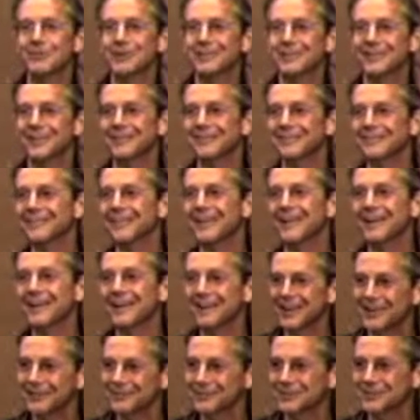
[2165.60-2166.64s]
get that online
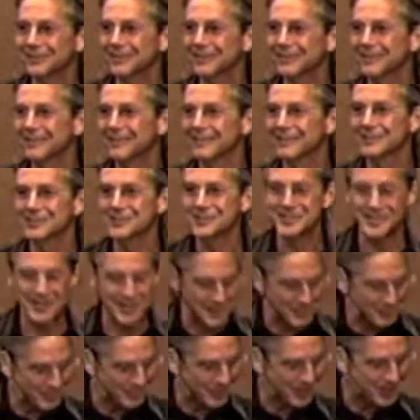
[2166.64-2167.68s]
after the
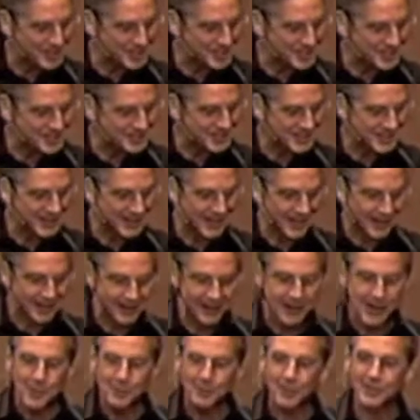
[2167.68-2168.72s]
celebration today.
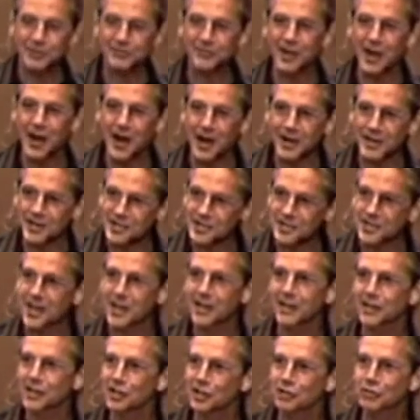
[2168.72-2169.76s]
But if God is
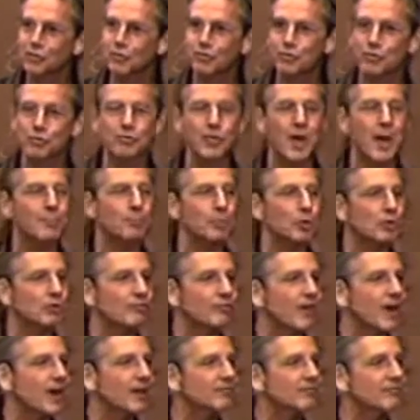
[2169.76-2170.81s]
taking you through that
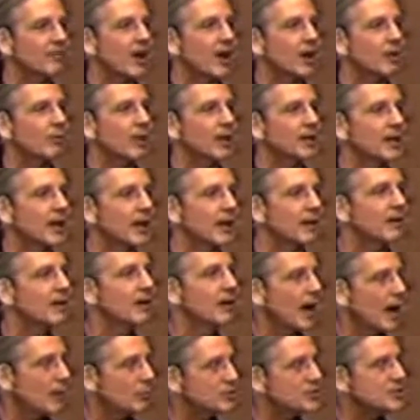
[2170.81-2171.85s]
purifying fire right now,
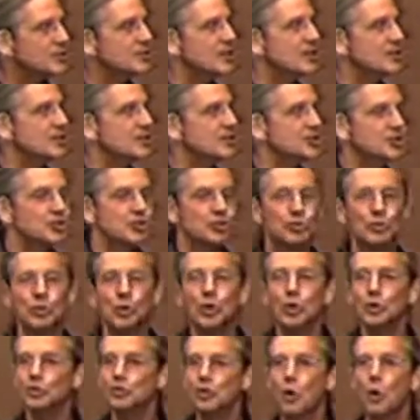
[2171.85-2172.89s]
I would say this to you.
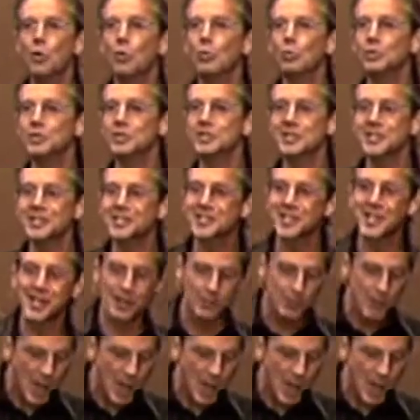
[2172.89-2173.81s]
Don't resist him.